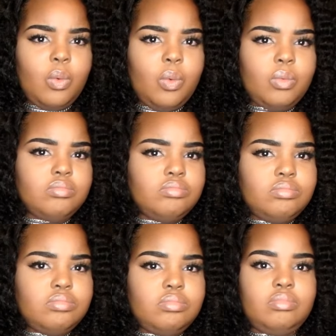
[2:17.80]
know,
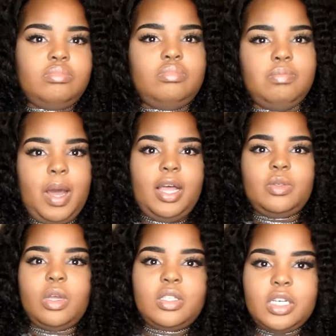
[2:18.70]
might
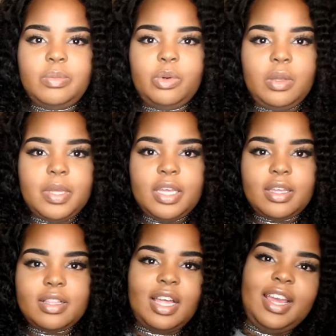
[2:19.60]
as well send a booty
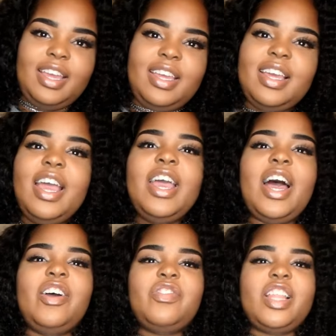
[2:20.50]
pic.
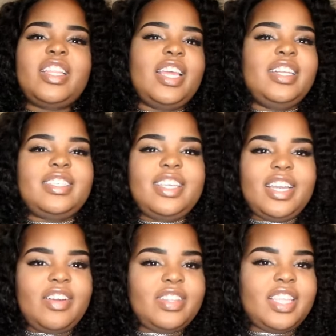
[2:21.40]
I feel like they done
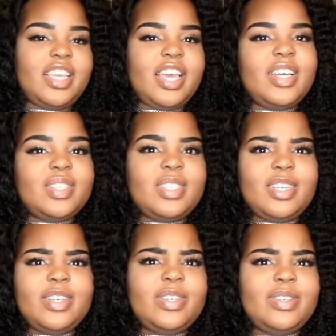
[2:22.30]
seen everything else,
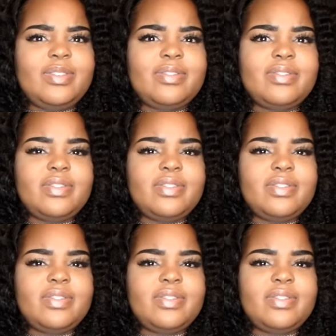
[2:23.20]
so all